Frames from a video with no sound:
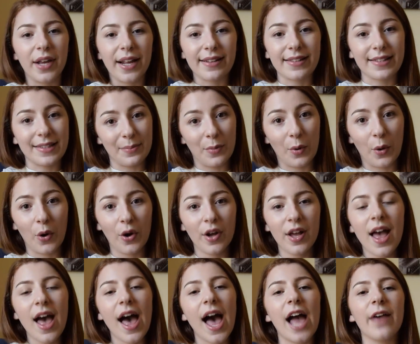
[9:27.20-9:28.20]
get some more.
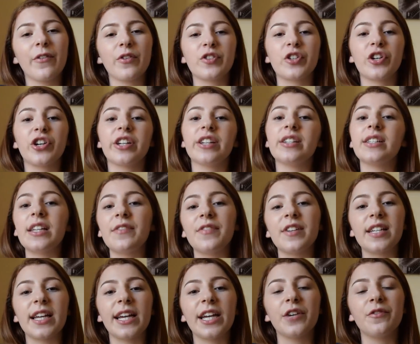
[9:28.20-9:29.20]
I've also got a
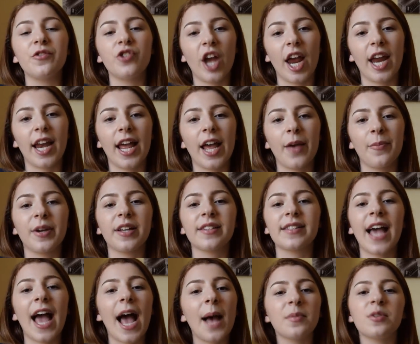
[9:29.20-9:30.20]
DVD of Jane Eyre because
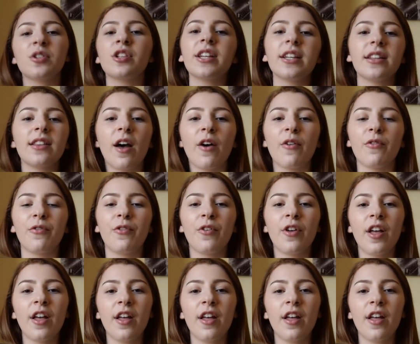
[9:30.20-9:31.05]
I absolutely love